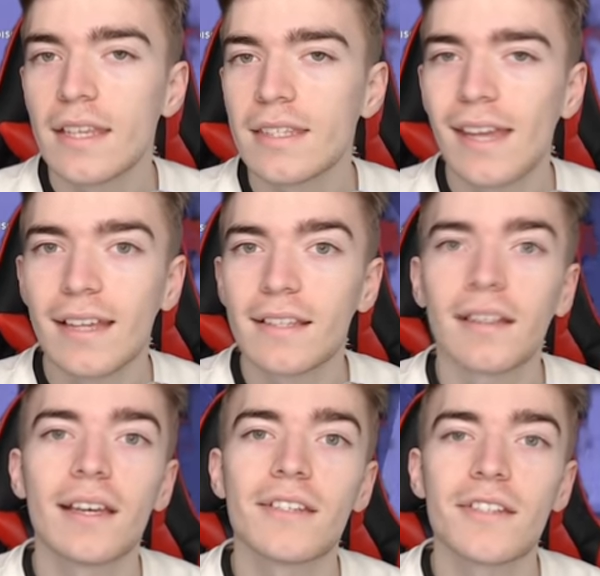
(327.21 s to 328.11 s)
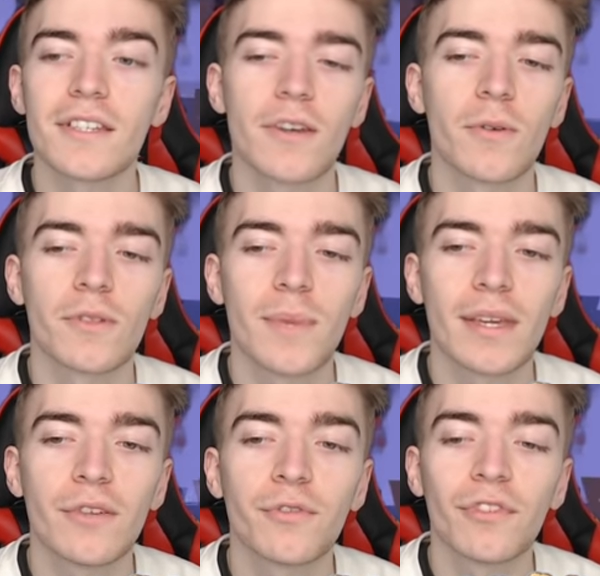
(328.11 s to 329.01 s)
This next glitch is going to
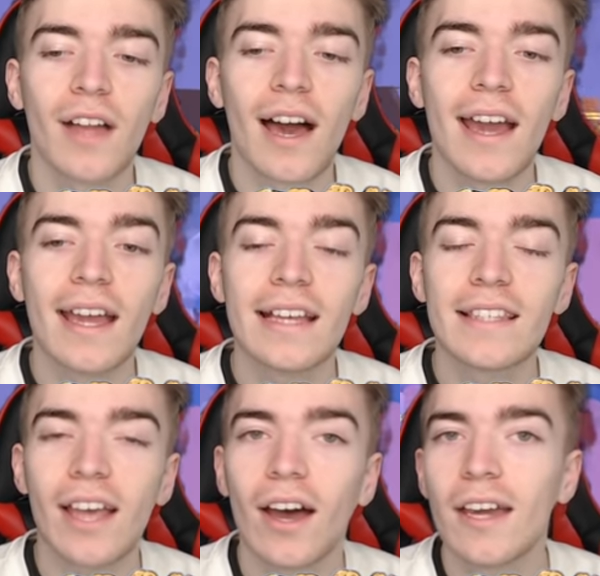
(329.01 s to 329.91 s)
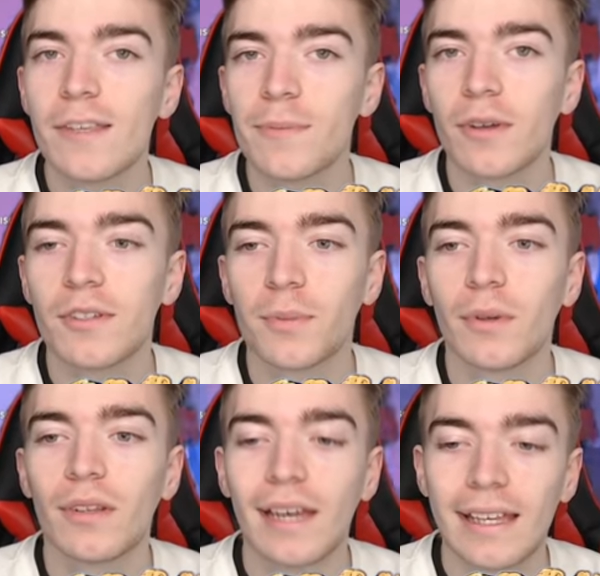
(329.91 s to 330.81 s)
make you fly as high as
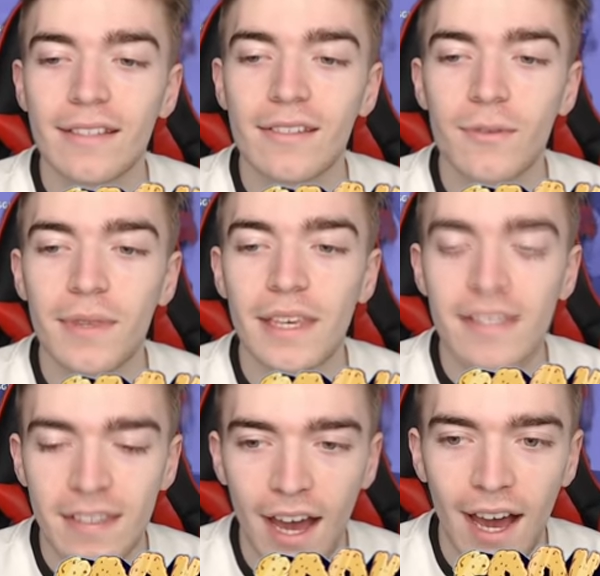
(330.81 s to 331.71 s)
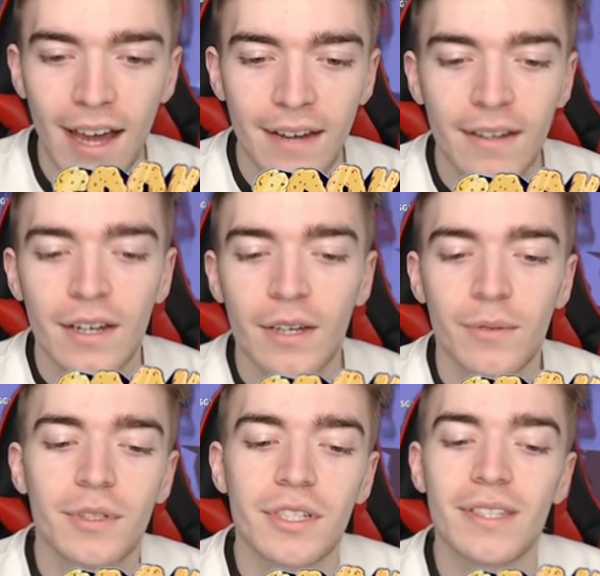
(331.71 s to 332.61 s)
possible into the sky,
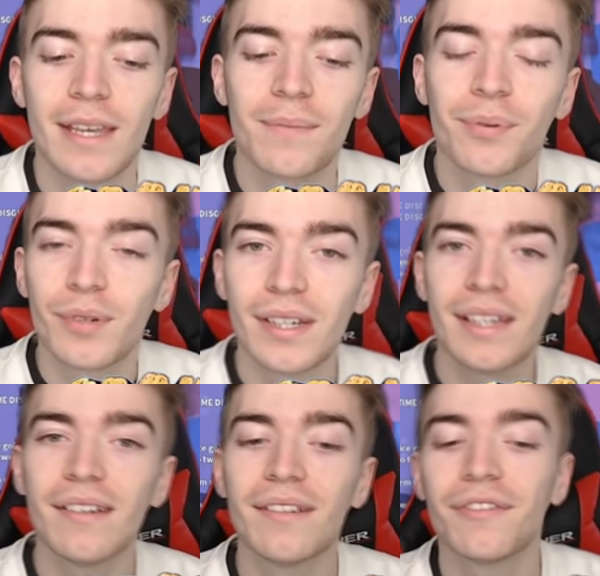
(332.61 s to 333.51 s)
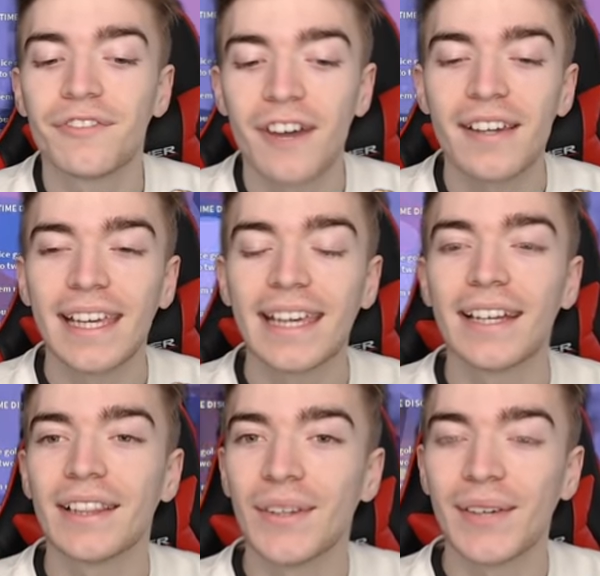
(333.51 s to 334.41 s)
which is a pretty
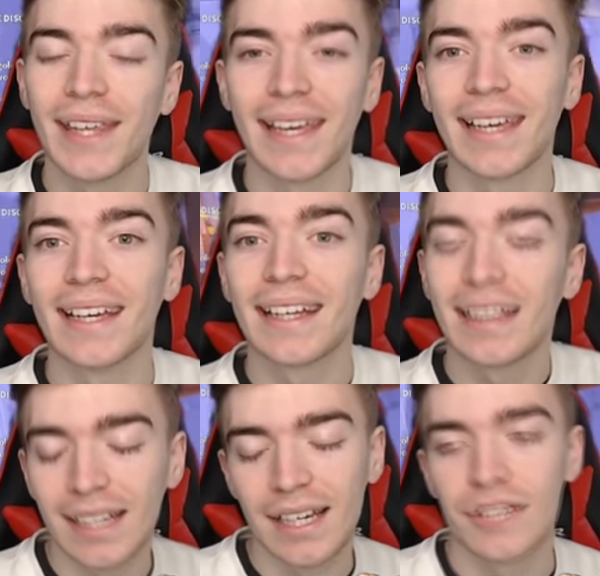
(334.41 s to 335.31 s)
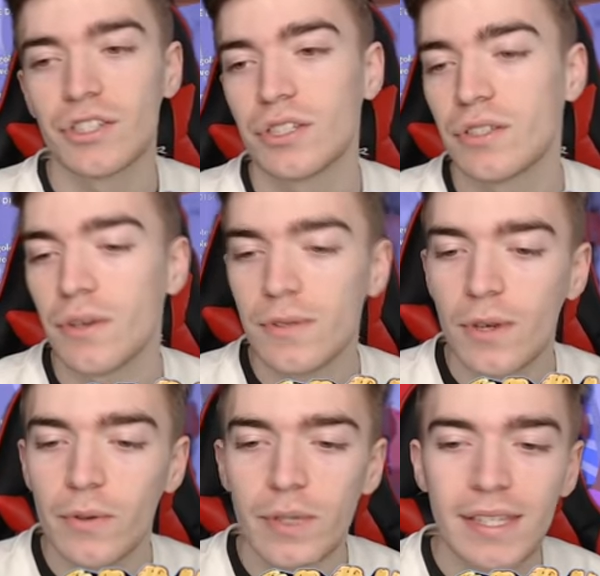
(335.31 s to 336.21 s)
funny looking glitch. To do
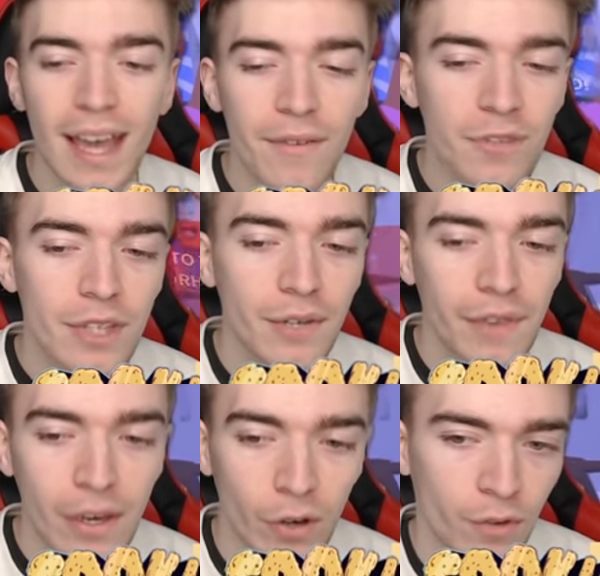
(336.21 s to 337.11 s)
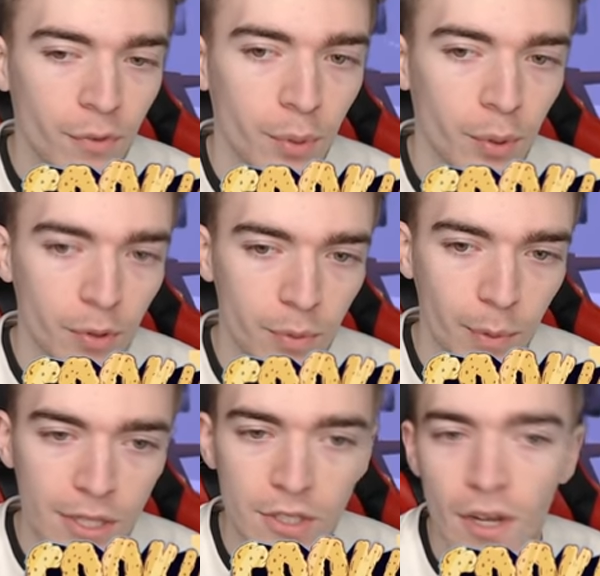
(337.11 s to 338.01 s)
so, you need to have yourself a hoverboard,
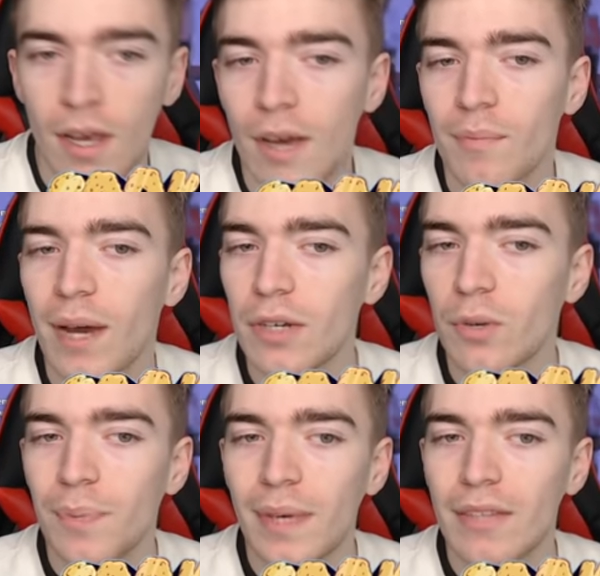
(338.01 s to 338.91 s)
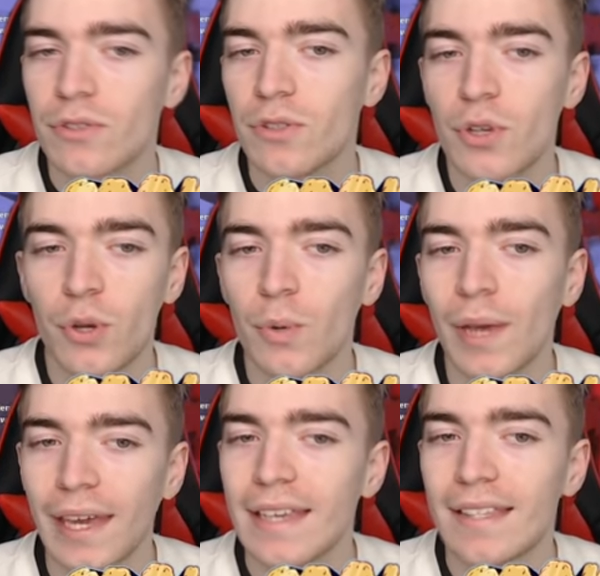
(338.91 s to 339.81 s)
which might not be
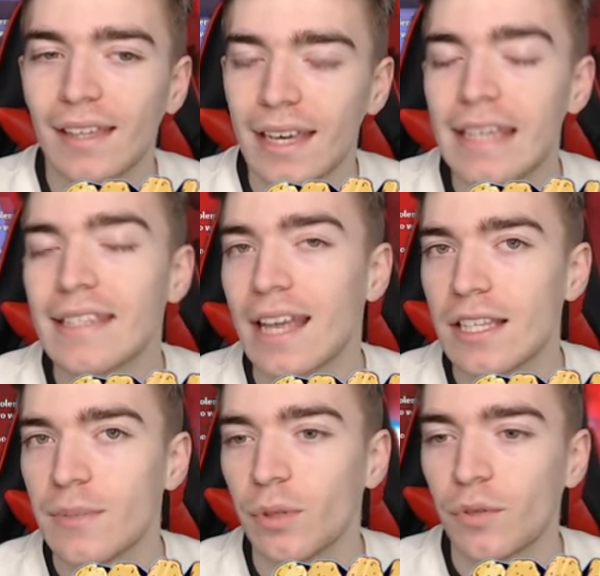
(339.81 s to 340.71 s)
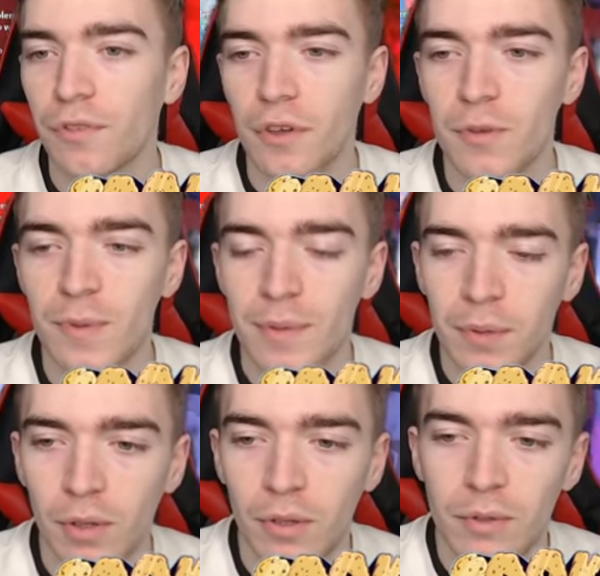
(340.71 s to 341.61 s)
too easily accessible for those
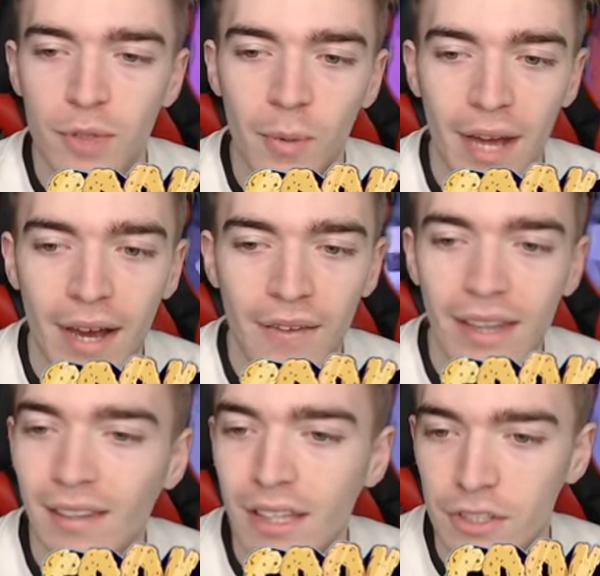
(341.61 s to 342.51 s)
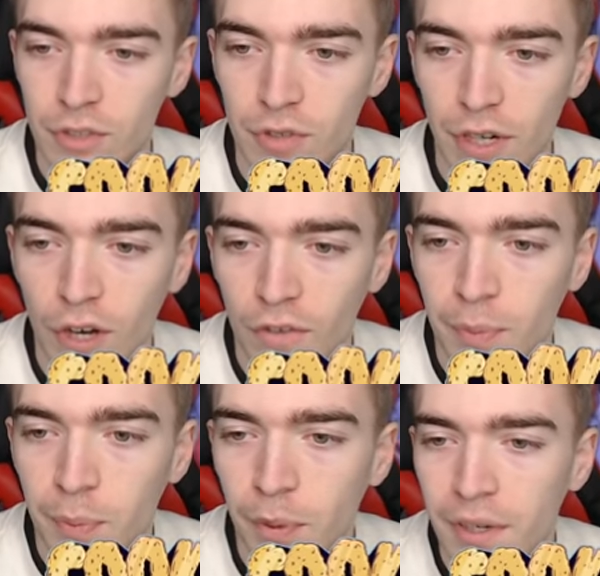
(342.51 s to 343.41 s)
people who don't have a legendary
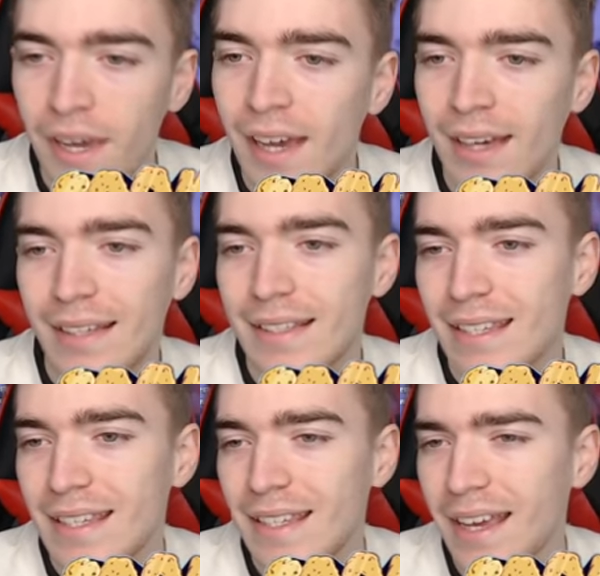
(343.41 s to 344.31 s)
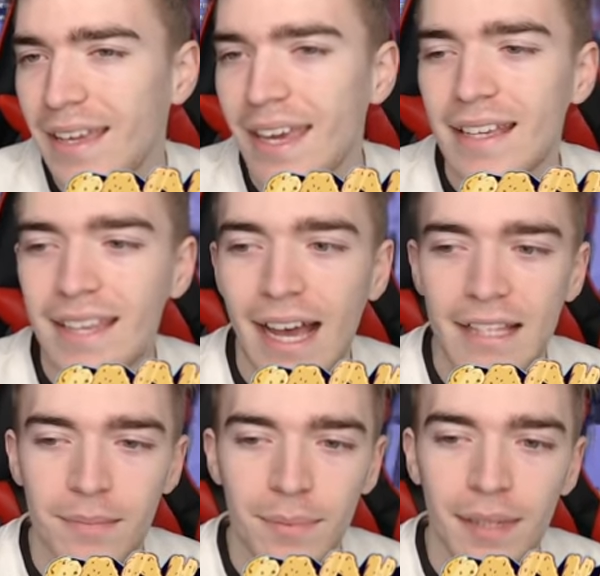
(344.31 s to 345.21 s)
hoverboard, as this, I guess,
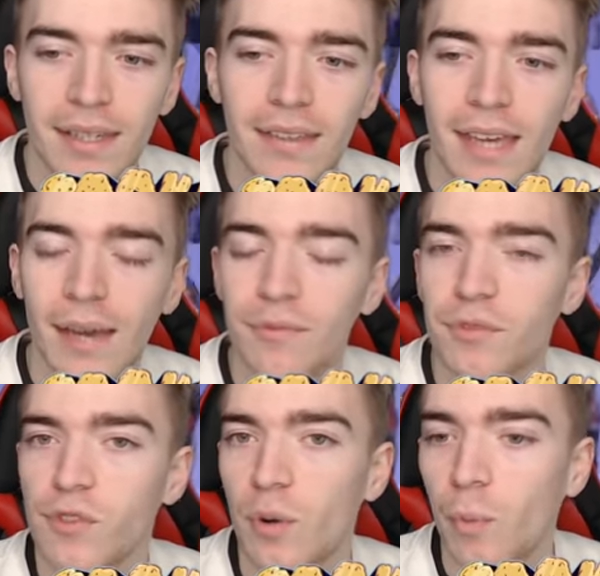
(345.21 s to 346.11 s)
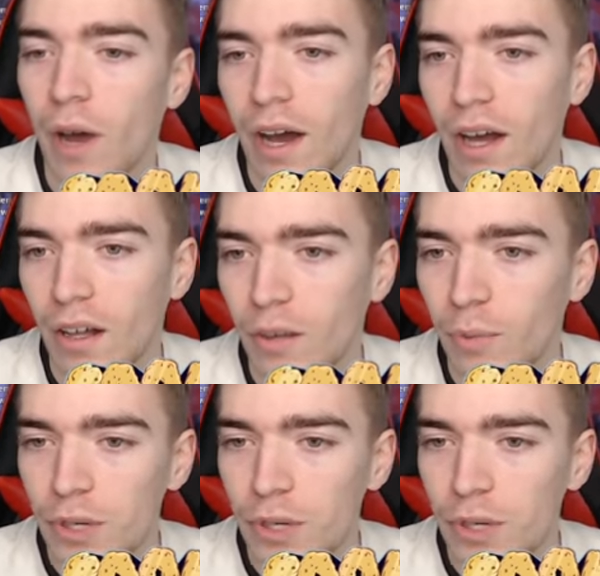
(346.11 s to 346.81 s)
hasn't been in the game for a while.